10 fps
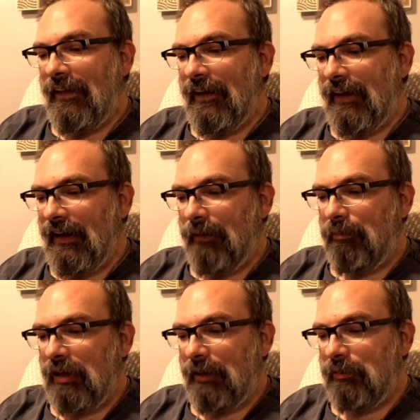
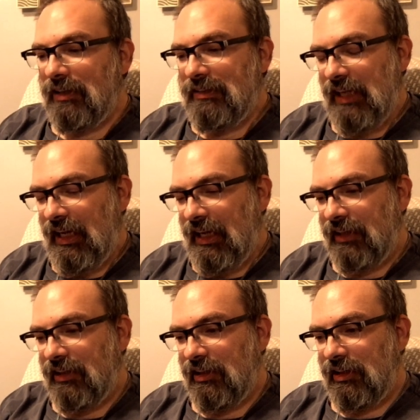but I'm going to
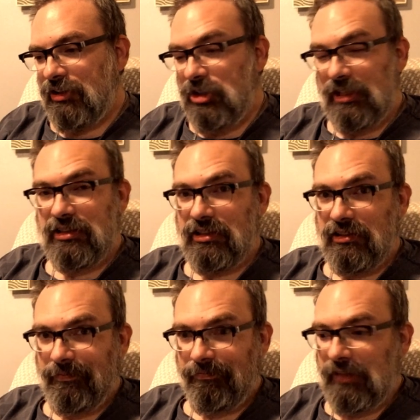tag
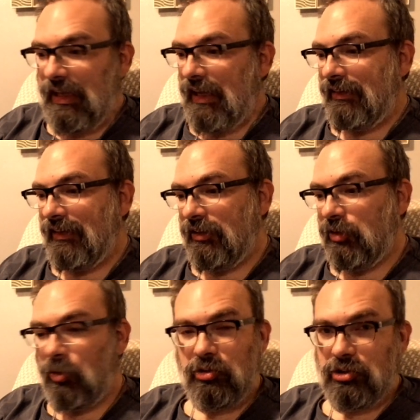Justin at
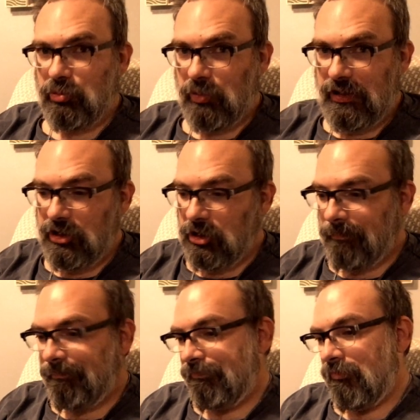Ghost Reader,